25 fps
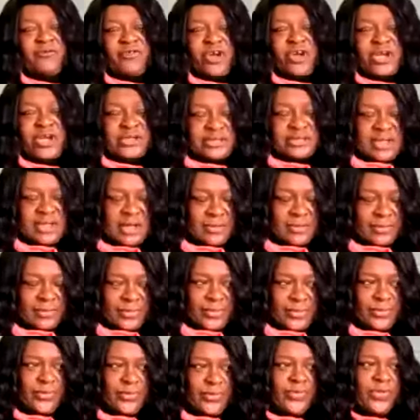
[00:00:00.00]

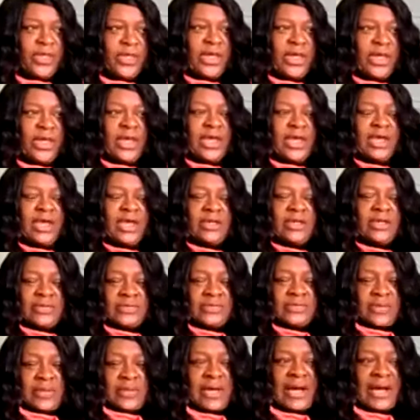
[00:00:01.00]
example,
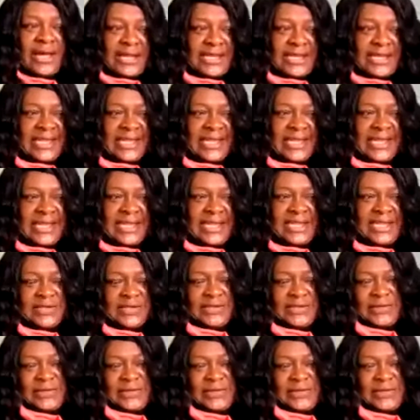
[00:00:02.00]
I need
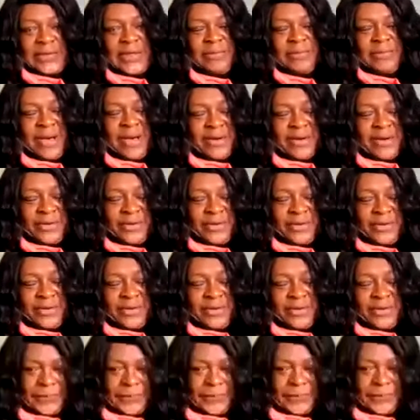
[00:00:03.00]
a powered
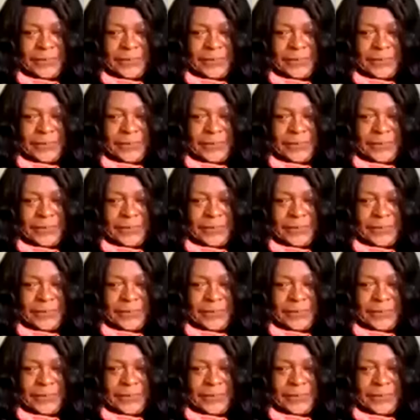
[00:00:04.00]
wheelchair.